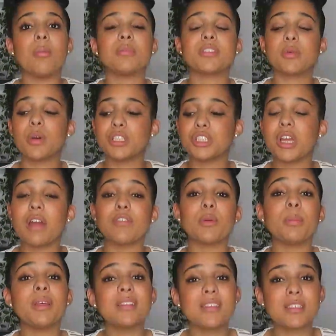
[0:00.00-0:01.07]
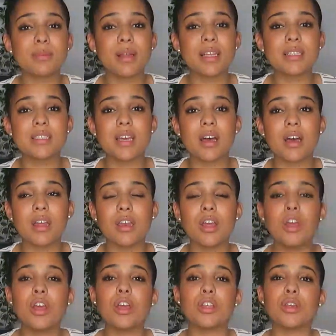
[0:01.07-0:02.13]
So once you have your business plan
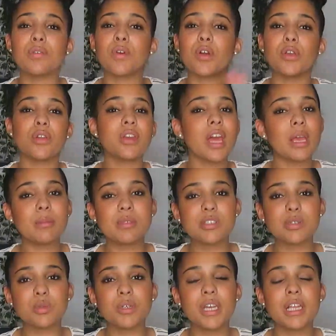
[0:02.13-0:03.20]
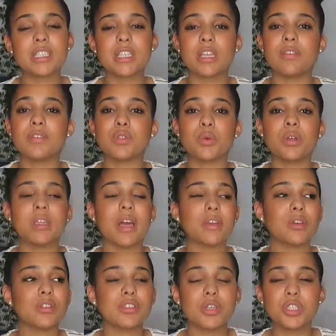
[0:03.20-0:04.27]
done, you've got your name sorted, so you've sorted
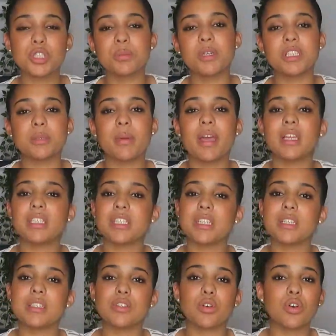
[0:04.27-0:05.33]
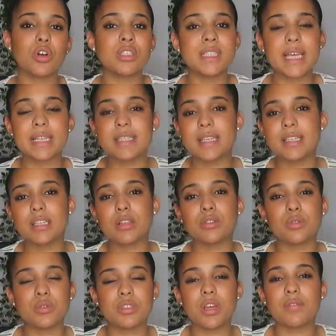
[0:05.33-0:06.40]
out your social media pages, your contact
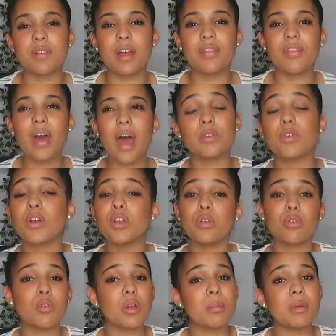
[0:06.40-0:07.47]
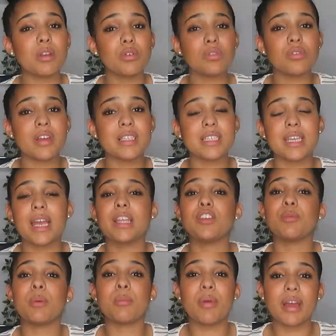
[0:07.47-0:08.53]
details, all stuff like that. You've got your equipment already and
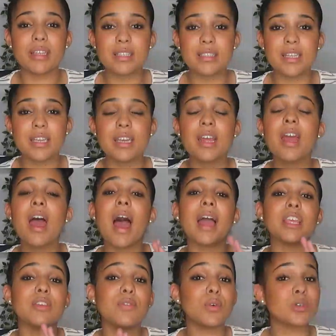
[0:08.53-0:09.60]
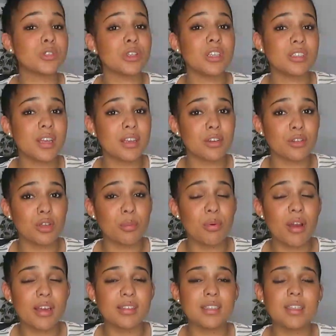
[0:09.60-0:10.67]
you've been practicing, and you've also decided on your
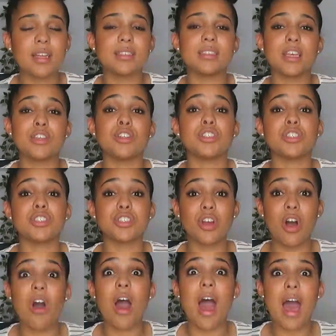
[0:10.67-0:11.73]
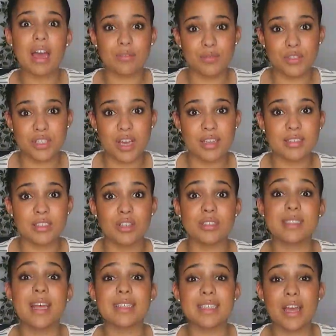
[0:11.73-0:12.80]
pricing. I'd say you should start advertising,
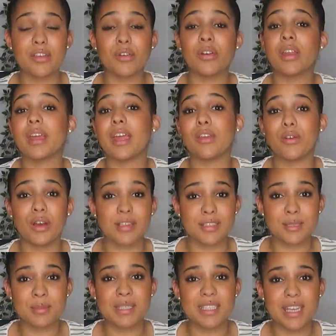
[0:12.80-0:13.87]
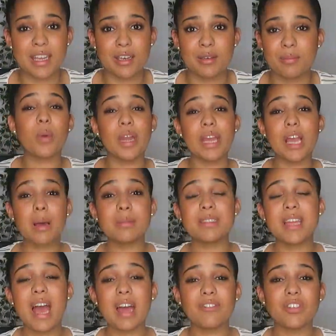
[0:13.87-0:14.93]
because that's how you're going to get your customers in. When it
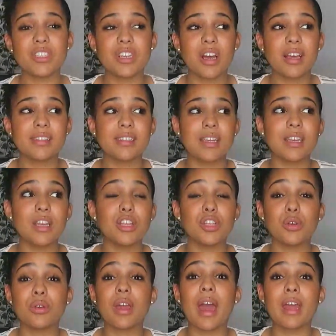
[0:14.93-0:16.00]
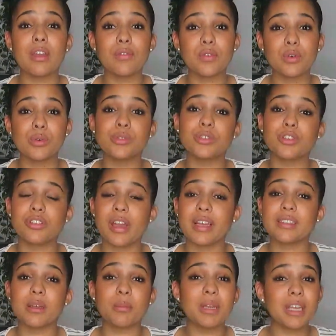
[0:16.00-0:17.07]
comes to advertising, you can of course
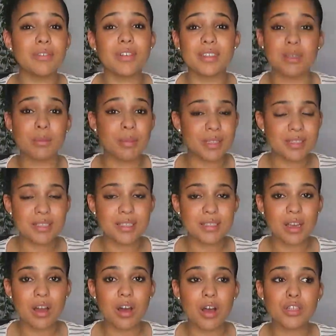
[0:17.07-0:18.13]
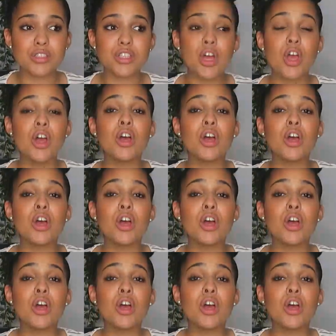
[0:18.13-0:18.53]
create some leaflets and business cards.